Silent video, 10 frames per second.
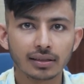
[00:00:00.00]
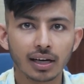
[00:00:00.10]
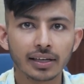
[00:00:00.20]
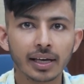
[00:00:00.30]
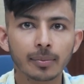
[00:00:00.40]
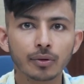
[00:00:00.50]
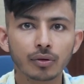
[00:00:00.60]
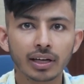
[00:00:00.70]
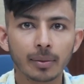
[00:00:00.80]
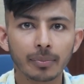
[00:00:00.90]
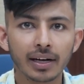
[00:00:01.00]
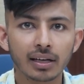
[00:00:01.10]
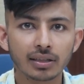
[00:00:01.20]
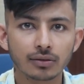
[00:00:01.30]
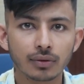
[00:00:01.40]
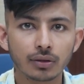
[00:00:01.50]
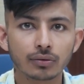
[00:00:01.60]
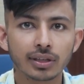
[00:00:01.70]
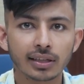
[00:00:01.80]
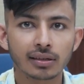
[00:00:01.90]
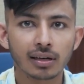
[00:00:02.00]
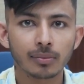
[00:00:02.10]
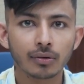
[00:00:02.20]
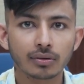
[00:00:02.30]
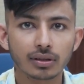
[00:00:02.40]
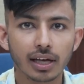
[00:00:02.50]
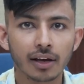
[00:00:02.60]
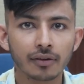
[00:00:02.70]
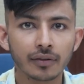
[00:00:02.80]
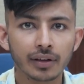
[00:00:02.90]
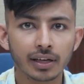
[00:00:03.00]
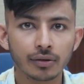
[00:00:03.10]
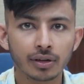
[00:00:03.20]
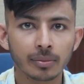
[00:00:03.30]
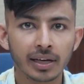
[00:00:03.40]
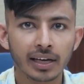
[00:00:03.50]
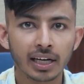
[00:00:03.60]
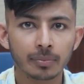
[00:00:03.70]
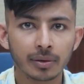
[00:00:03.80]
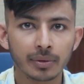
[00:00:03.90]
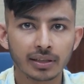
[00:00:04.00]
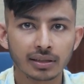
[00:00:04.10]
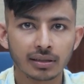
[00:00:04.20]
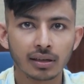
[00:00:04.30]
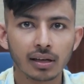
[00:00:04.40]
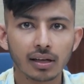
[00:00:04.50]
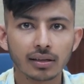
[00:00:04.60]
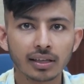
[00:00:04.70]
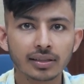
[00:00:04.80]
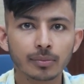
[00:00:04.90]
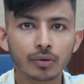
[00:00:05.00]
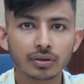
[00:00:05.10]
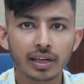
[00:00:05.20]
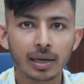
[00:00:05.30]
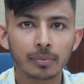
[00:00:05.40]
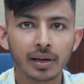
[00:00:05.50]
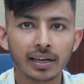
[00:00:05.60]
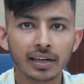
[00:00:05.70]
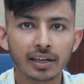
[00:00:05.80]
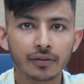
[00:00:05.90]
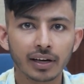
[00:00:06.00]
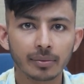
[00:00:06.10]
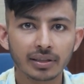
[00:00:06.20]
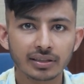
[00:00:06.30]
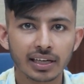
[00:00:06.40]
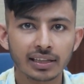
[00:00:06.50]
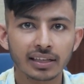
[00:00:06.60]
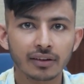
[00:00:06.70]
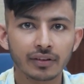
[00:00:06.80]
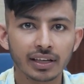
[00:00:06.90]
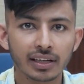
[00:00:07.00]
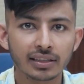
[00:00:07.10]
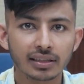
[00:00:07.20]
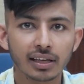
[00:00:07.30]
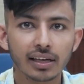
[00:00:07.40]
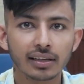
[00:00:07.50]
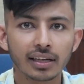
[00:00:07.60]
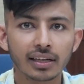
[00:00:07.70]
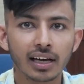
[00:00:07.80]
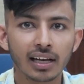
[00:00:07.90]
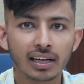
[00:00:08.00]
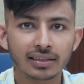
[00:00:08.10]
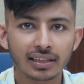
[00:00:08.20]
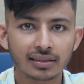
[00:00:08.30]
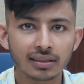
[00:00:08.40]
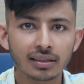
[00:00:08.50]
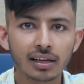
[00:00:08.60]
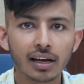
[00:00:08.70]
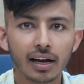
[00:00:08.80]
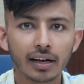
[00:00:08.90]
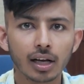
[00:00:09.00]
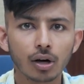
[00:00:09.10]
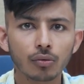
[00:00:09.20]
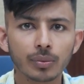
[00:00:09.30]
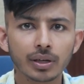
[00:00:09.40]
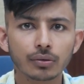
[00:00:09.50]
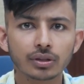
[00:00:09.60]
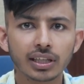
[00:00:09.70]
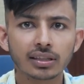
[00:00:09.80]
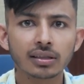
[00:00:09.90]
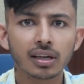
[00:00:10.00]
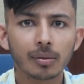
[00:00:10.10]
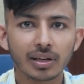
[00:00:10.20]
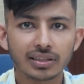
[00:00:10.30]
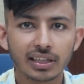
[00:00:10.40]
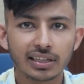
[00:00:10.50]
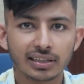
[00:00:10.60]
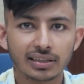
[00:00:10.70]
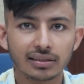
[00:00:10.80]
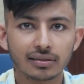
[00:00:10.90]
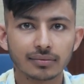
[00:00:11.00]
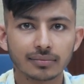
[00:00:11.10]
I aim to attempt at least 1 to sectional mocks every week during my CAT preparation. These mocks help me identify my strength and weakness in the DLR section and allow me to change my strategies.